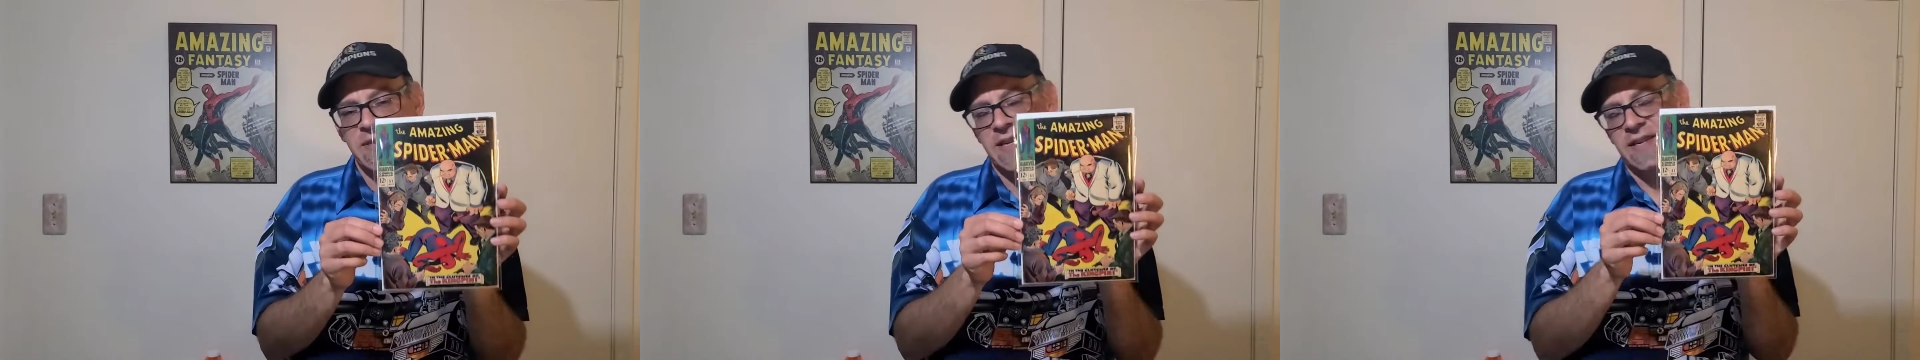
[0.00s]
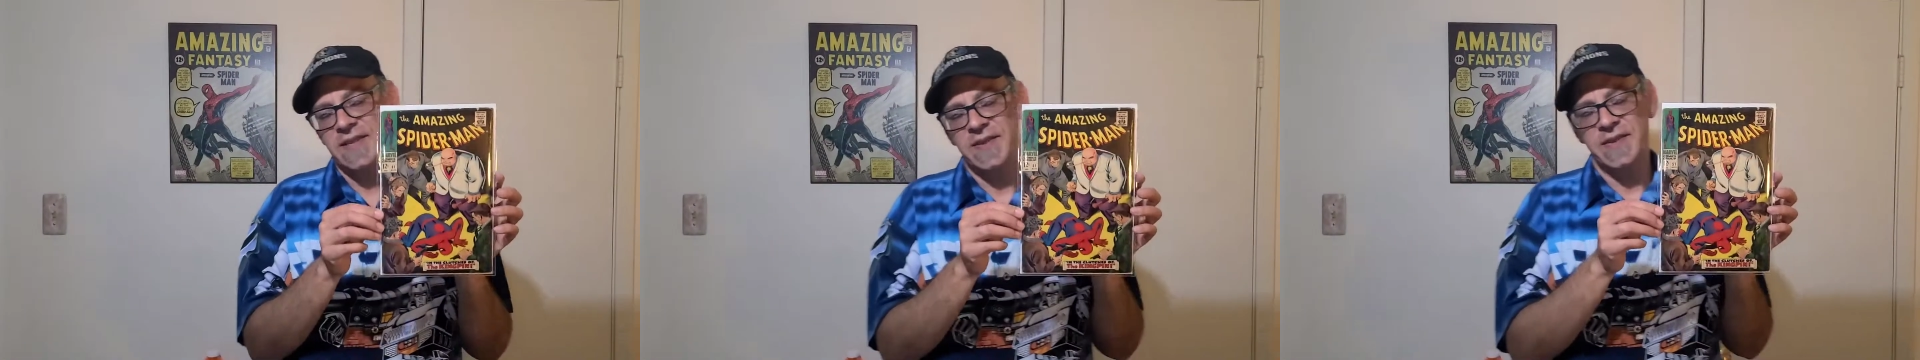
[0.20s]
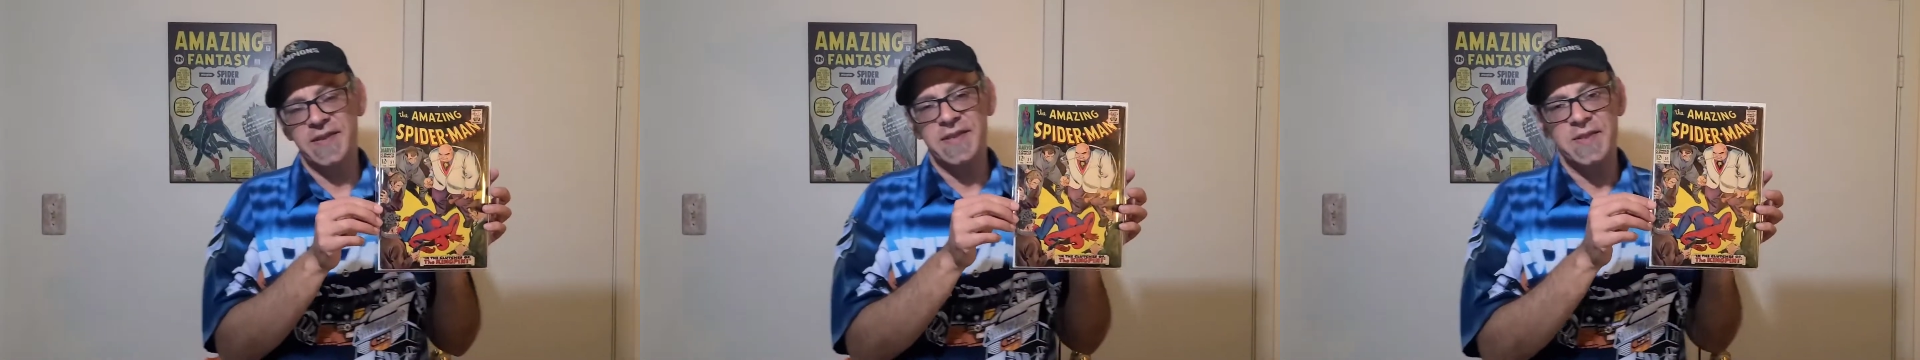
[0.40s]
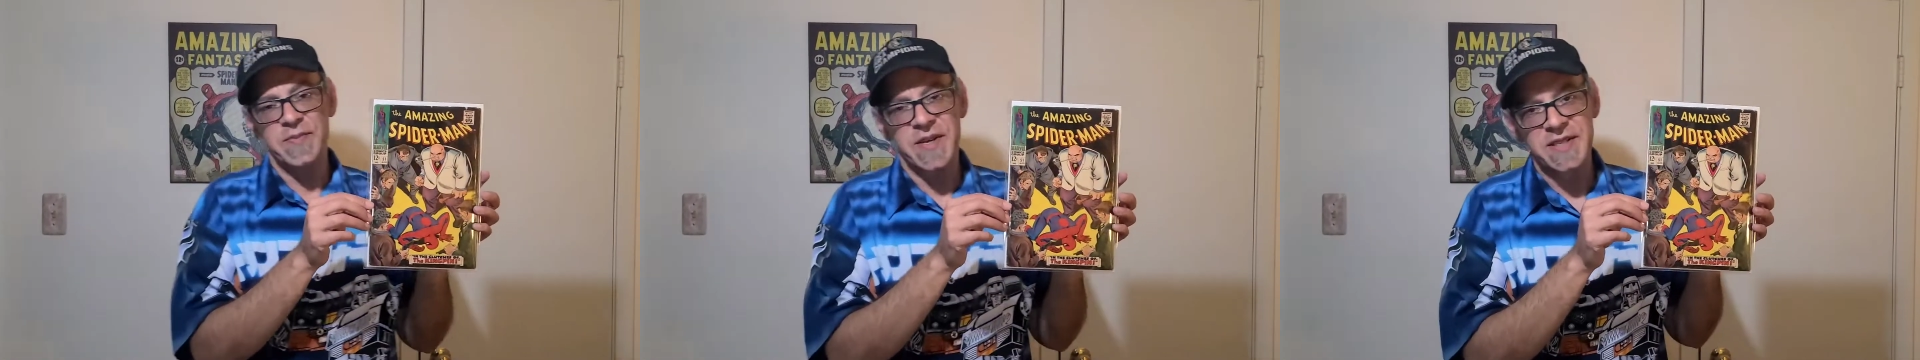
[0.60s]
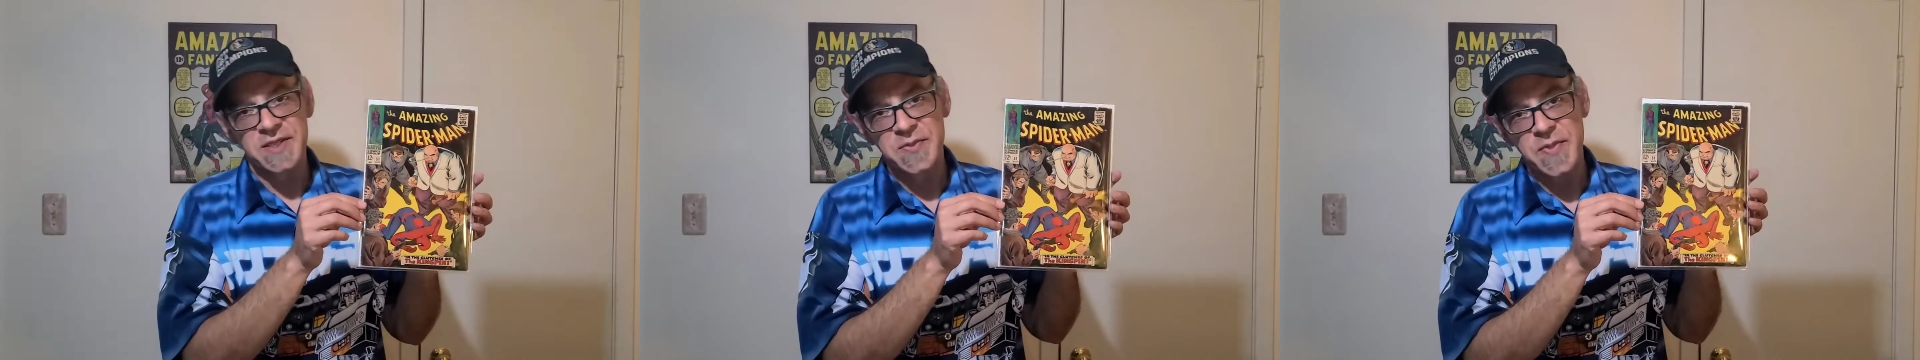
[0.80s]
So this is
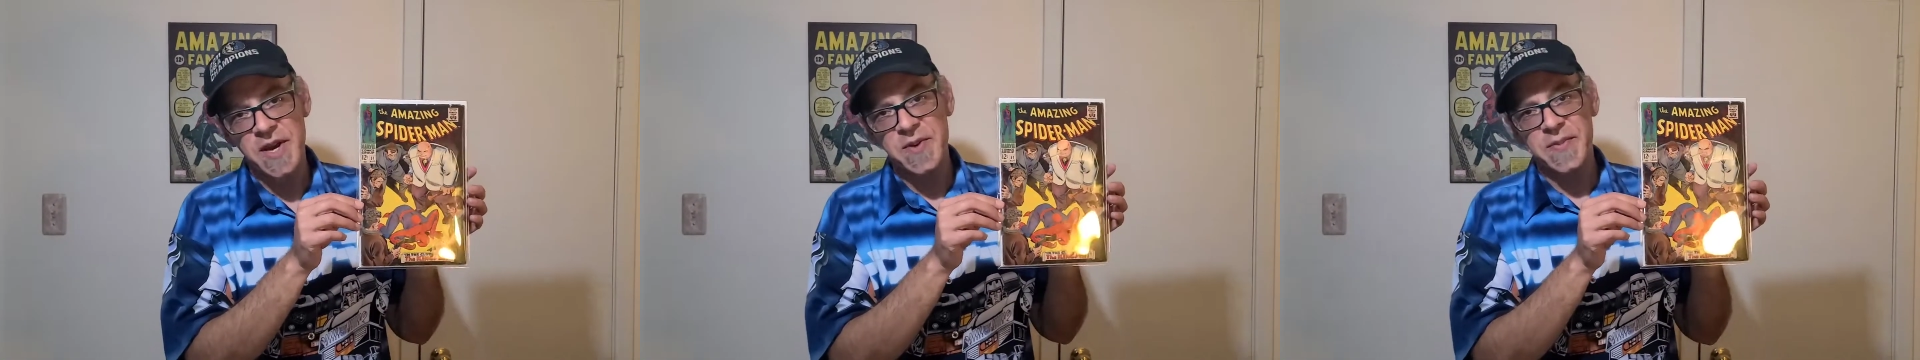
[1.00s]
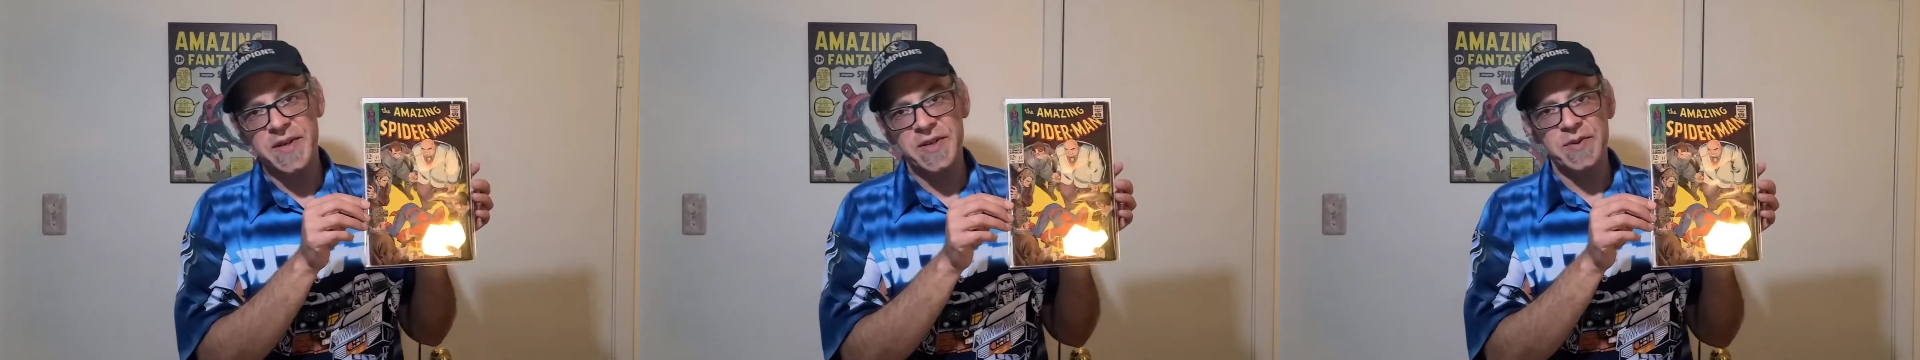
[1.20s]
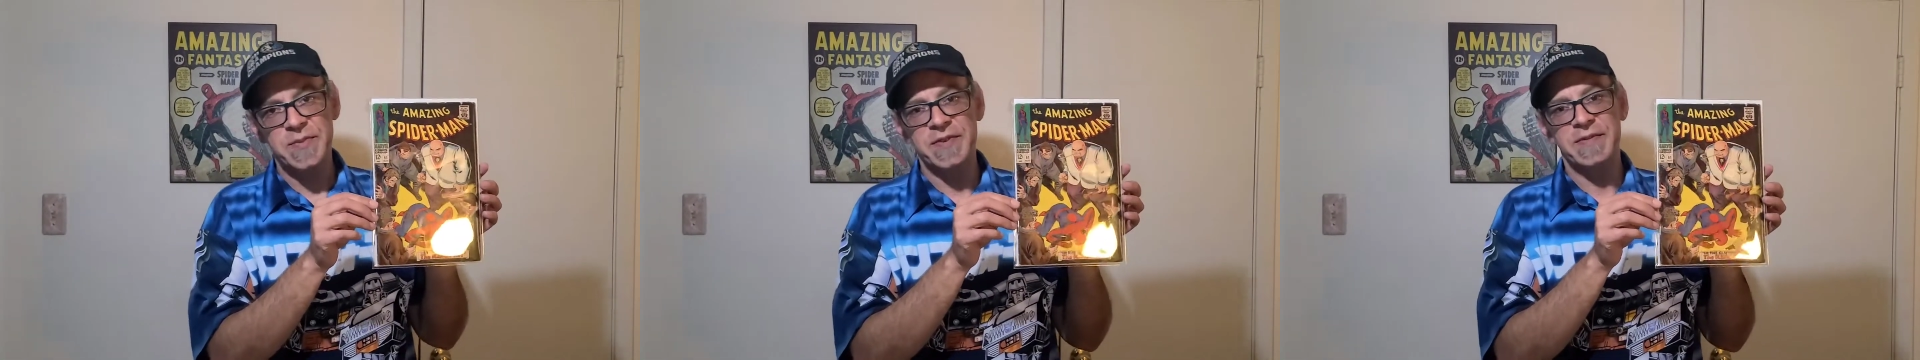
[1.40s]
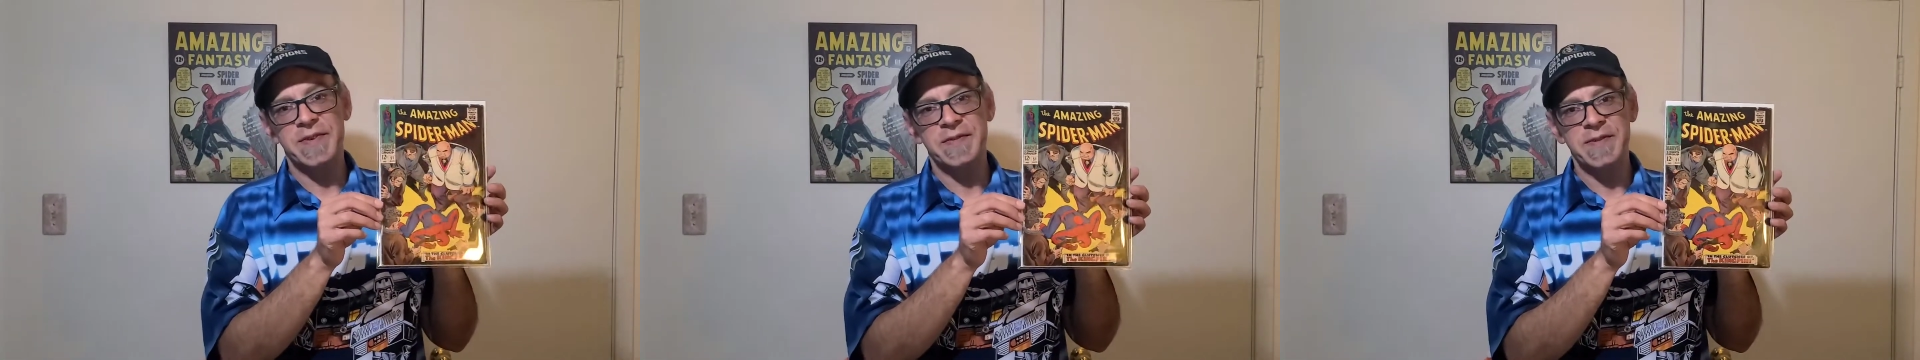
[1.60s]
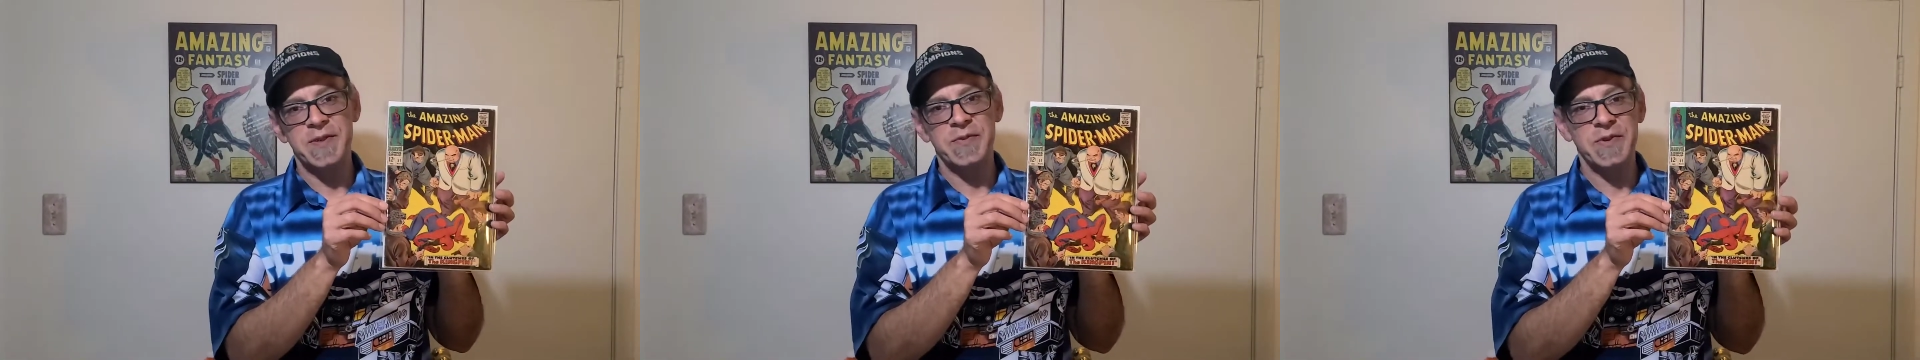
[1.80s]
Amazing Spider-Man number
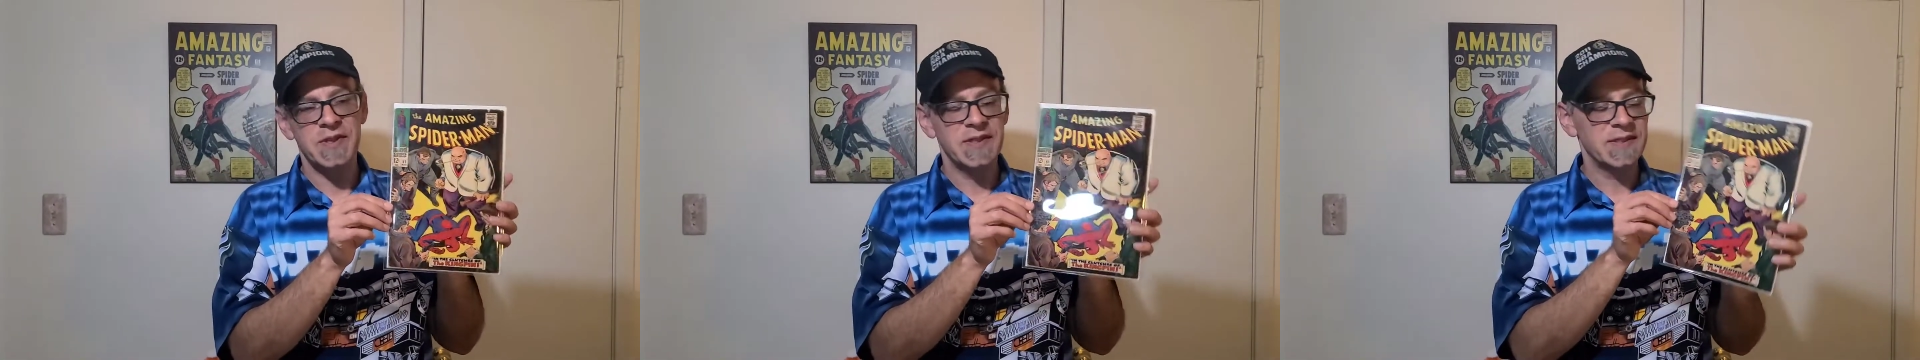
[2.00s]
51.